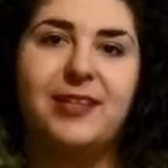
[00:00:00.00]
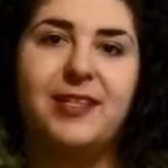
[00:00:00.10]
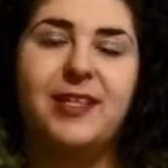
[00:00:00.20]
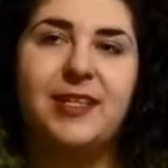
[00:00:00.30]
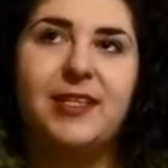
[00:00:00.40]

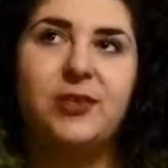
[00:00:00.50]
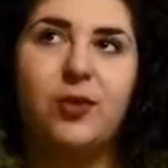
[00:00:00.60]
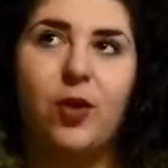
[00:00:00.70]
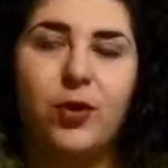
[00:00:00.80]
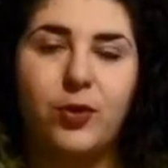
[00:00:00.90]
she is
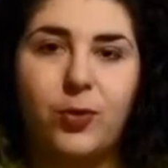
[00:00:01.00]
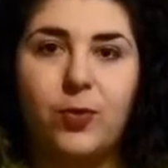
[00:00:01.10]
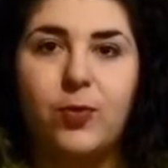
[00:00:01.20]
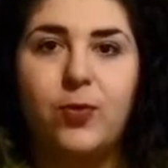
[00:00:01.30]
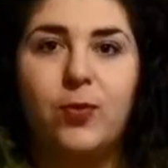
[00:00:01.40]
going to
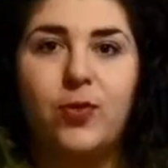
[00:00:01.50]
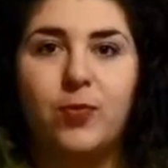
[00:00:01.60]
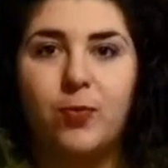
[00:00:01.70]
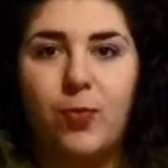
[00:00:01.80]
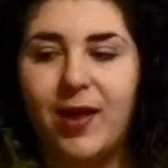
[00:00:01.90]
do the
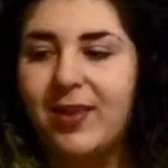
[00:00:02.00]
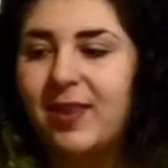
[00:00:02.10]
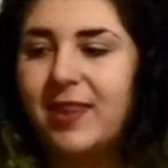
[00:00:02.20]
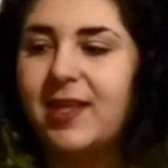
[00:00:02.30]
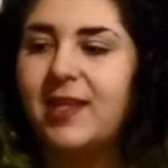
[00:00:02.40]
one
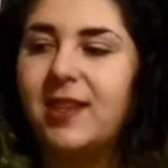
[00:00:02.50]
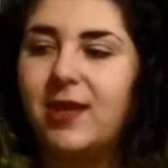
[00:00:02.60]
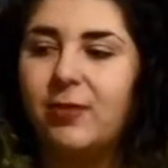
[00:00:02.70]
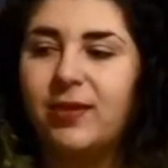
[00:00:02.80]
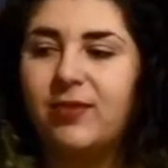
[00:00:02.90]
thing
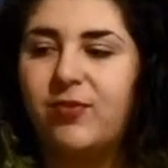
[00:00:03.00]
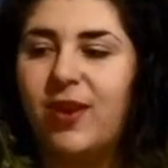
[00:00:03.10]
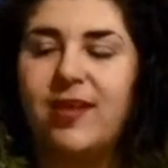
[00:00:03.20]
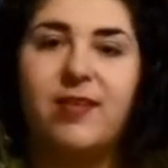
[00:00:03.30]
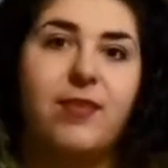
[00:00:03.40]
that will
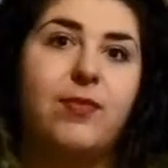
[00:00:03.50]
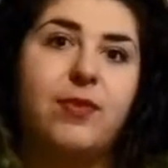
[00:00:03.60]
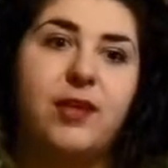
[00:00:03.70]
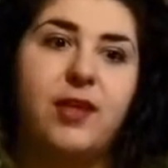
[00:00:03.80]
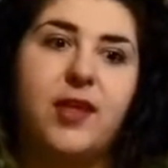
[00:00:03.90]
change
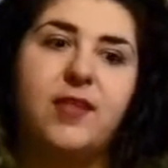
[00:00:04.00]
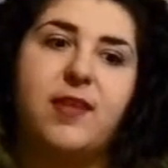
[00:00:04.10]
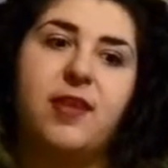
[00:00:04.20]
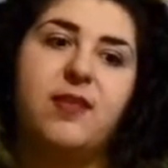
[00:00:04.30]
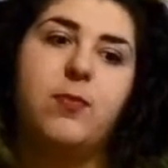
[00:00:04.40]
everything.
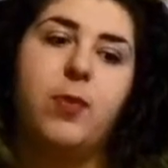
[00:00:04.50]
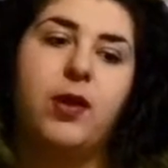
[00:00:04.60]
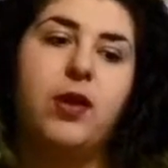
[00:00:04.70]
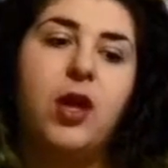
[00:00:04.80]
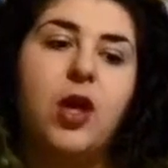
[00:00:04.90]
She is the
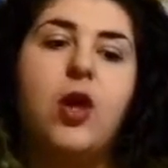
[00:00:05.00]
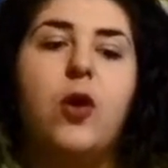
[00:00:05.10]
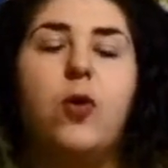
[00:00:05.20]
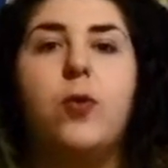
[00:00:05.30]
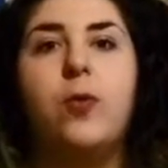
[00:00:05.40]
one
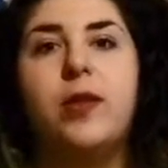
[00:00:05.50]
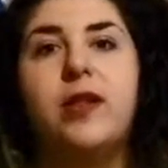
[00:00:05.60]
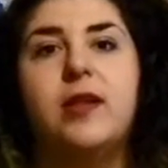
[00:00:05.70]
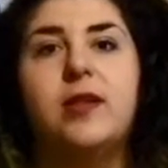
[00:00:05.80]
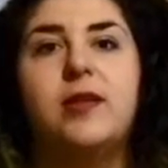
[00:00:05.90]
who
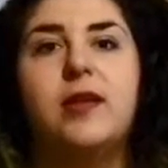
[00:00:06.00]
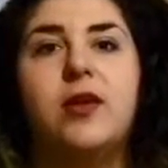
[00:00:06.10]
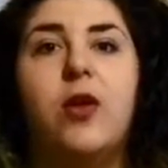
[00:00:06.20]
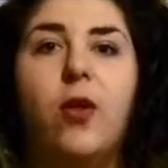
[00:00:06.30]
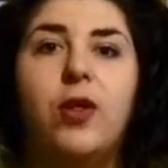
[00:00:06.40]
will
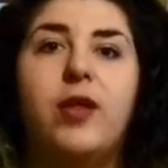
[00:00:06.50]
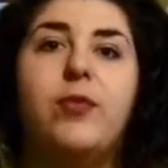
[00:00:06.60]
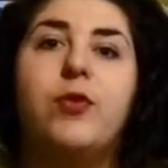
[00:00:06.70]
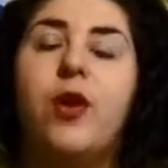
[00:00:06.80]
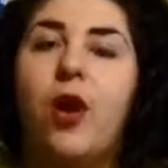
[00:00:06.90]
call him
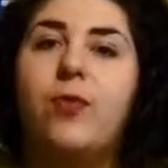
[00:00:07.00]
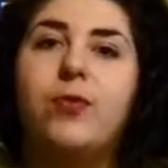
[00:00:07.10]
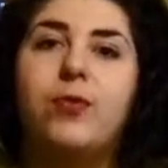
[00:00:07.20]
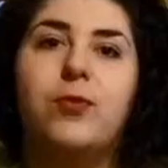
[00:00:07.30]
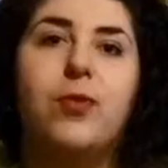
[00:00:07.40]
to come
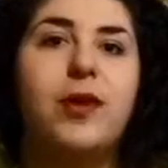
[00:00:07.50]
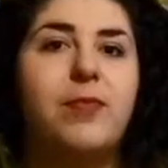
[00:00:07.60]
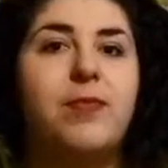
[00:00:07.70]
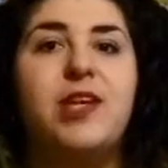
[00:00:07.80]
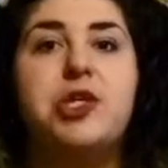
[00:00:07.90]
to a
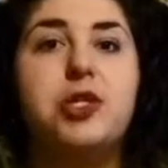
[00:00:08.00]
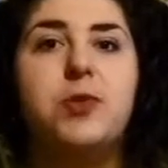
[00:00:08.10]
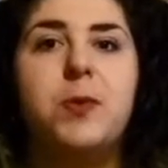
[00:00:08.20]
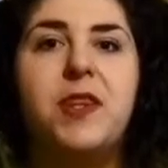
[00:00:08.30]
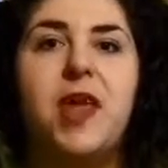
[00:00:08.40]

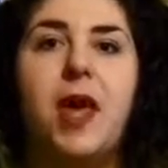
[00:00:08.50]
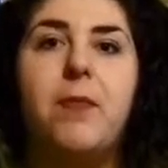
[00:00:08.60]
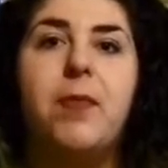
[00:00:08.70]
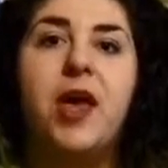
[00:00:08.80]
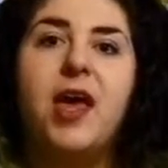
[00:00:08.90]
mission with
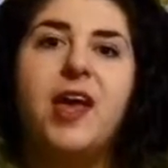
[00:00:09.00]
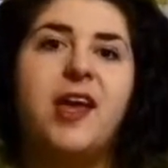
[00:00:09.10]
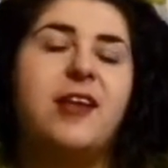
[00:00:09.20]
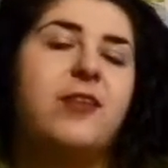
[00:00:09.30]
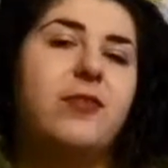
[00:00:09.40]
them,
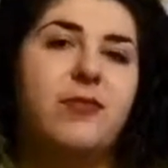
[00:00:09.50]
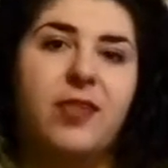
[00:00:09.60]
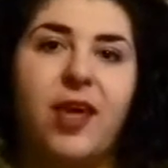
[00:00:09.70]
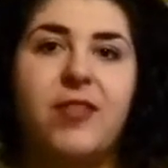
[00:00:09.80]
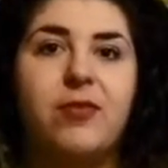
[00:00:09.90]
and
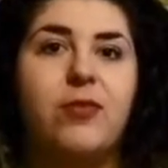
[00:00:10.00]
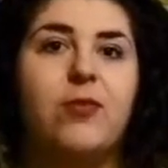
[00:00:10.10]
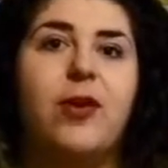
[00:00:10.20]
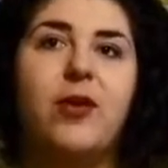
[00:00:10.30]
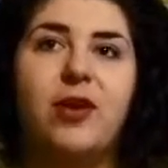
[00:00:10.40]
the other
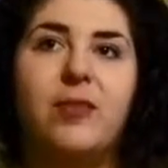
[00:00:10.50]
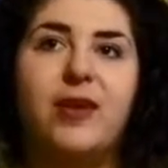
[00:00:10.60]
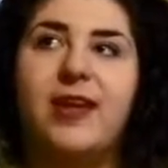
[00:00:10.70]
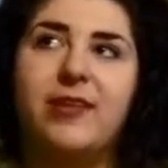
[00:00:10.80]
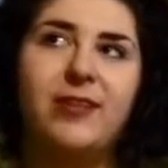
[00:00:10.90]
2 are gonna be
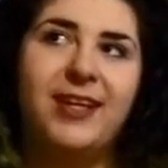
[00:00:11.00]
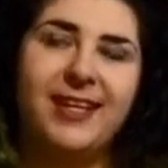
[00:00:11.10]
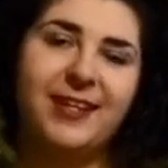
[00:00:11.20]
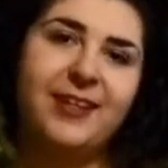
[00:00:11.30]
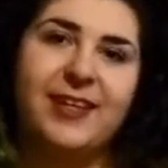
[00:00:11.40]
like,
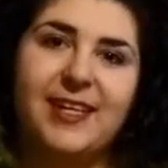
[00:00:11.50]
really?